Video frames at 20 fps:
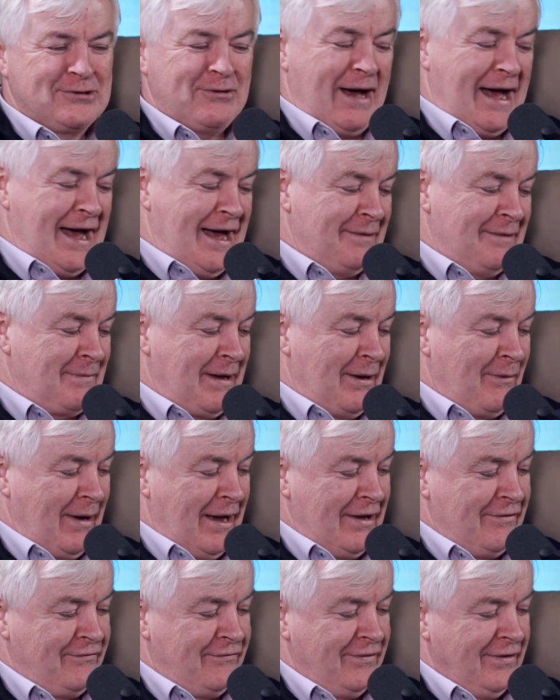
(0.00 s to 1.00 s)
so Anne, my
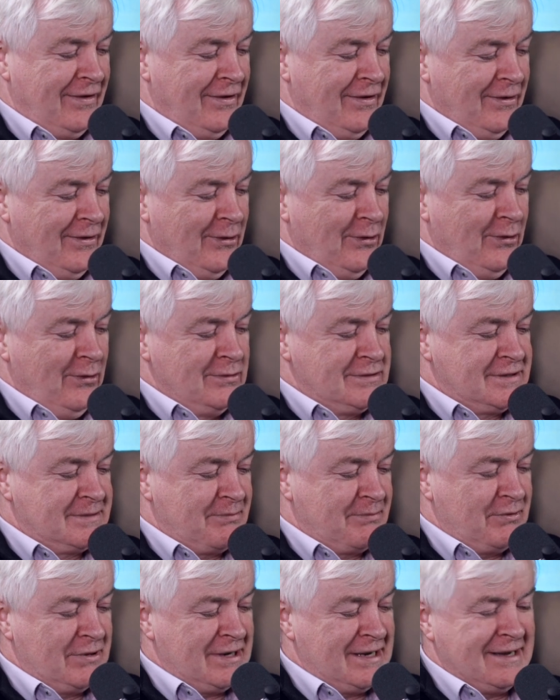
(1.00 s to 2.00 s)
wife, who's
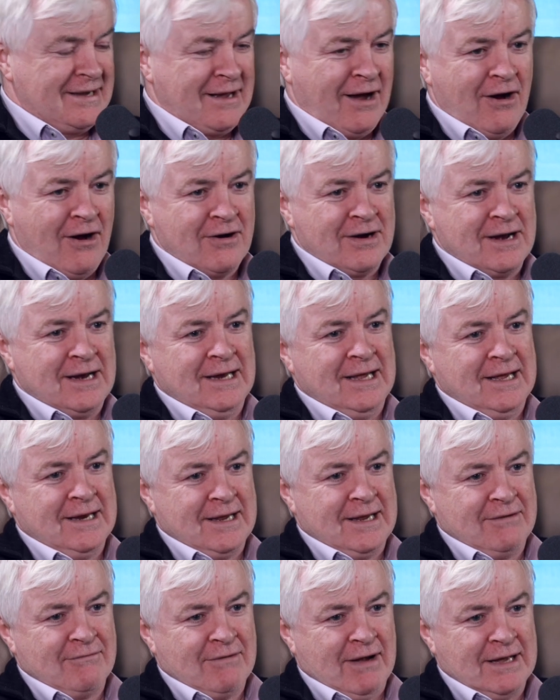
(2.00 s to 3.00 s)
a pretty hardy
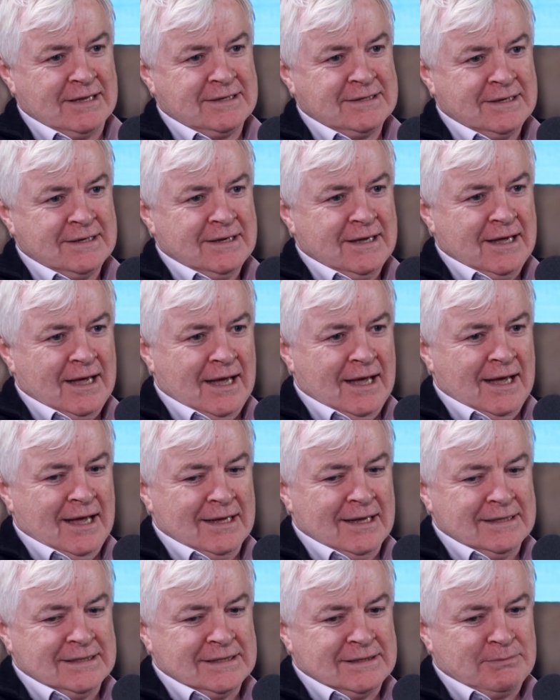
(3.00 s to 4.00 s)
lady, right,
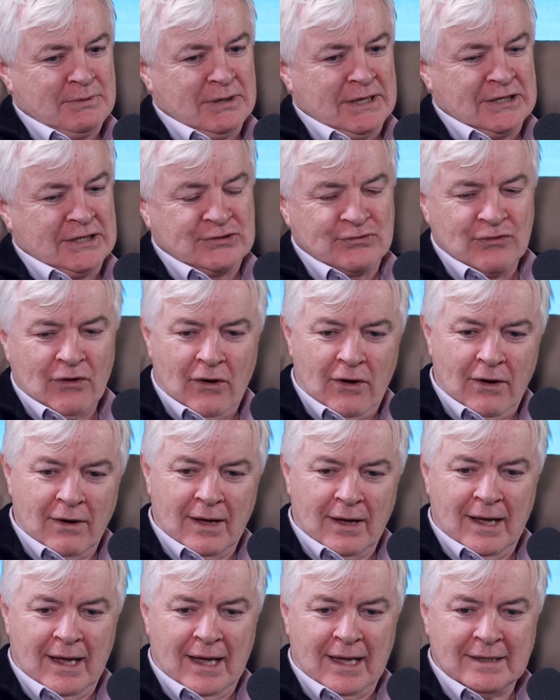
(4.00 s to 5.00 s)
and pretty
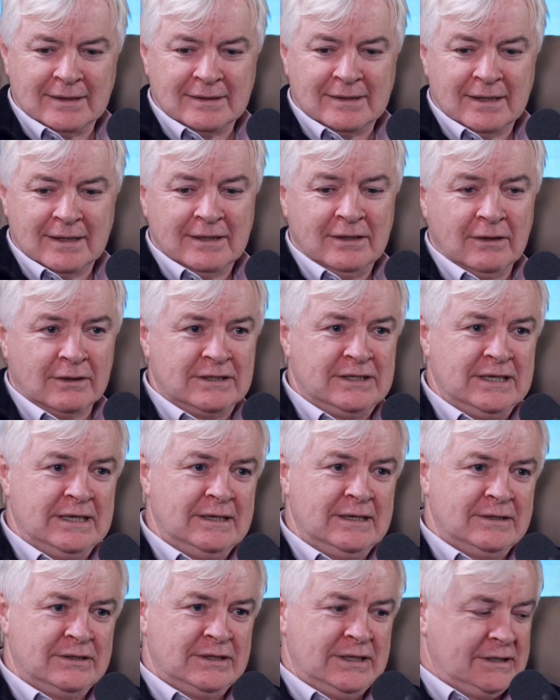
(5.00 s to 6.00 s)
strong, and look,
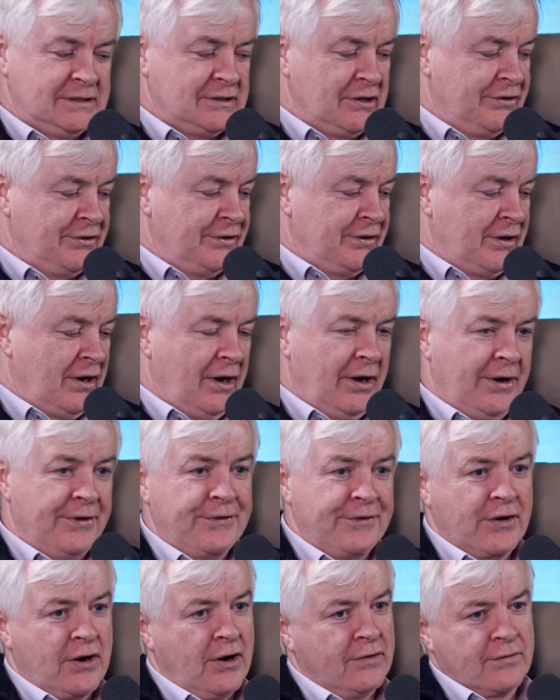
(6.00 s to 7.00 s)
she she's done
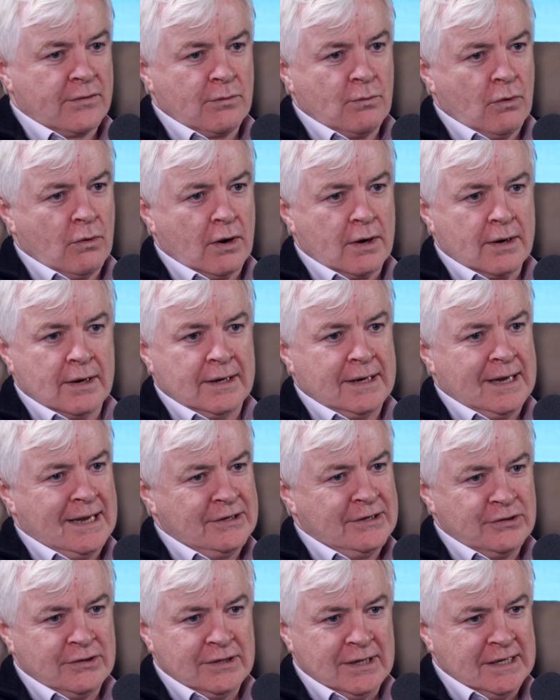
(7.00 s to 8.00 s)
undercover work in
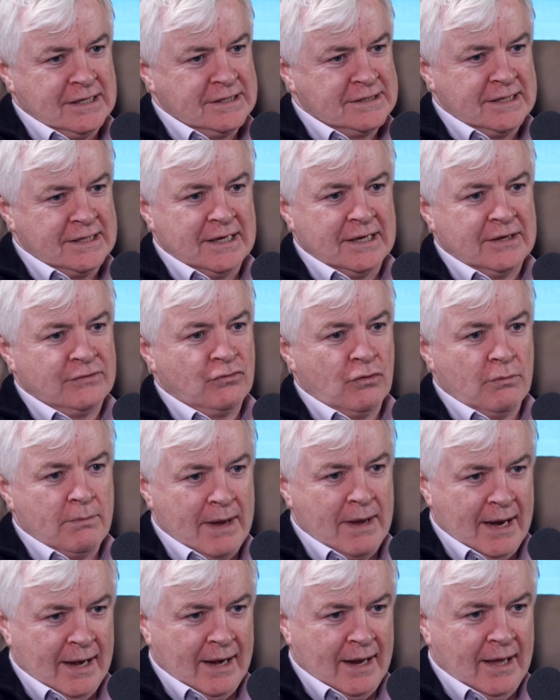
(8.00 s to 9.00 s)
Indonesia and
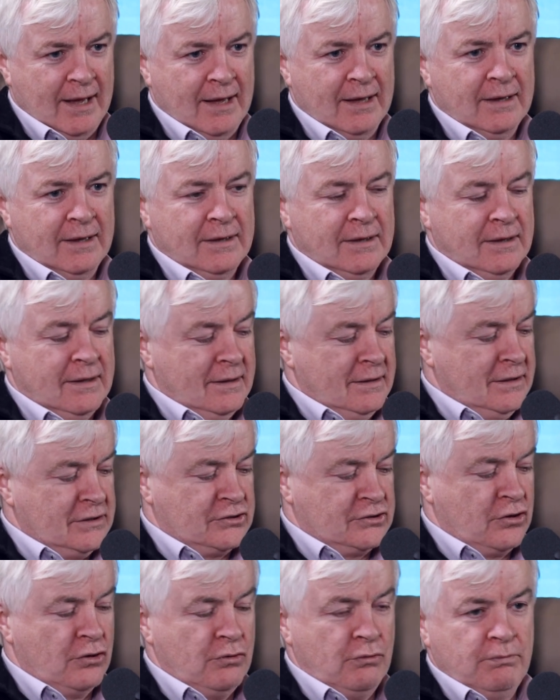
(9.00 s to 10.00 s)
Romania.
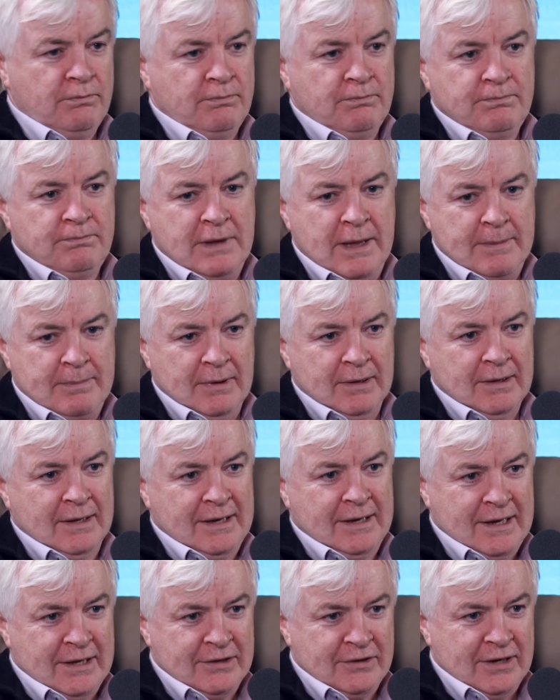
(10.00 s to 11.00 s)
There's two people
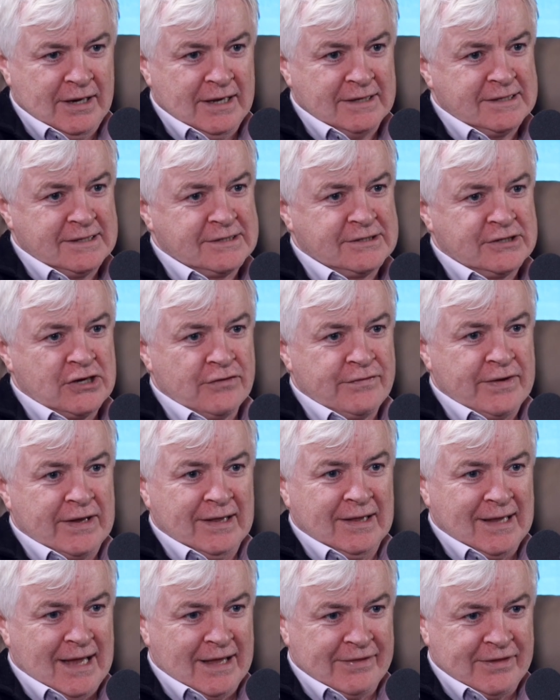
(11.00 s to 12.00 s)
in Indonesia
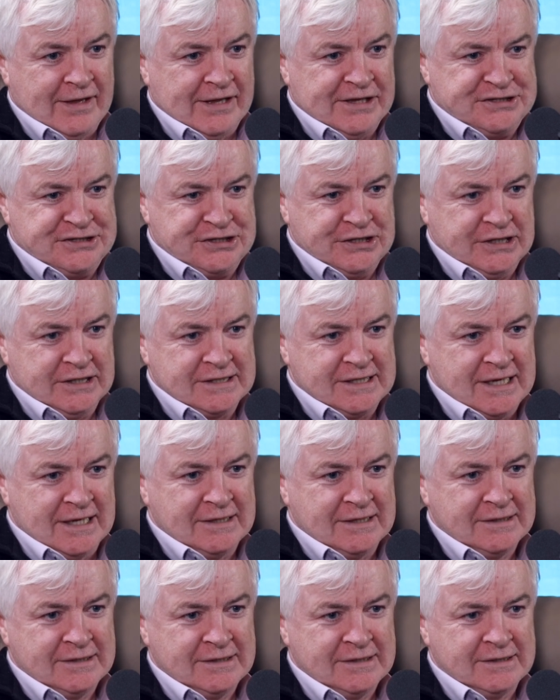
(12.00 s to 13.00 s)
serving lengthy jail
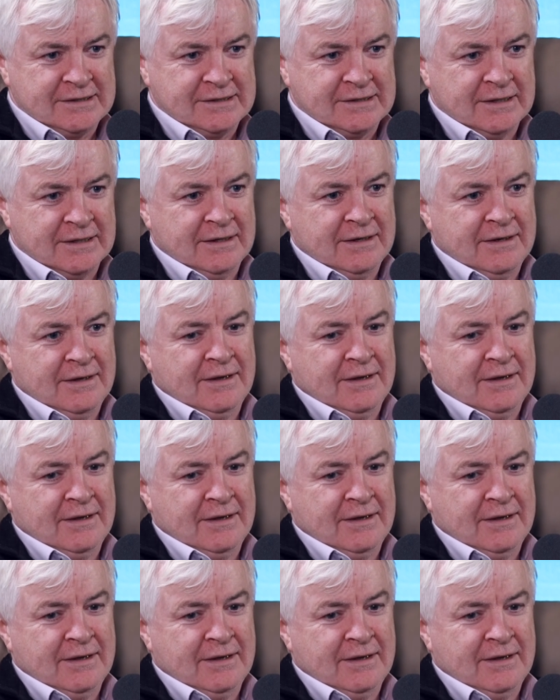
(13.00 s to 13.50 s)
sentences